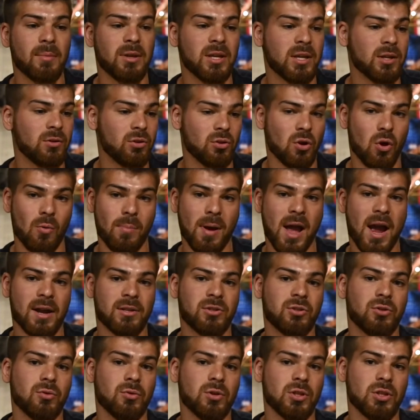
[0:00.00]
He can go back
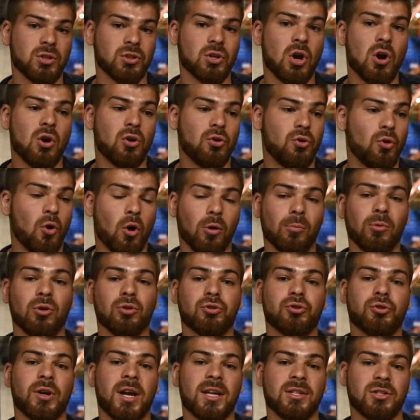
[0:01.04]
to his normal
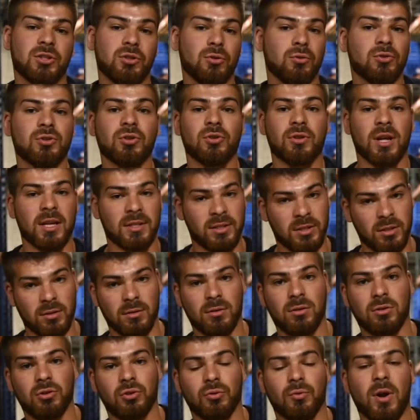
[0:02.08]
transducer that's
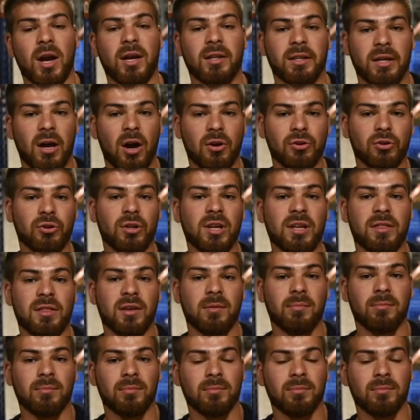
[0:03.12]
directly underneath him.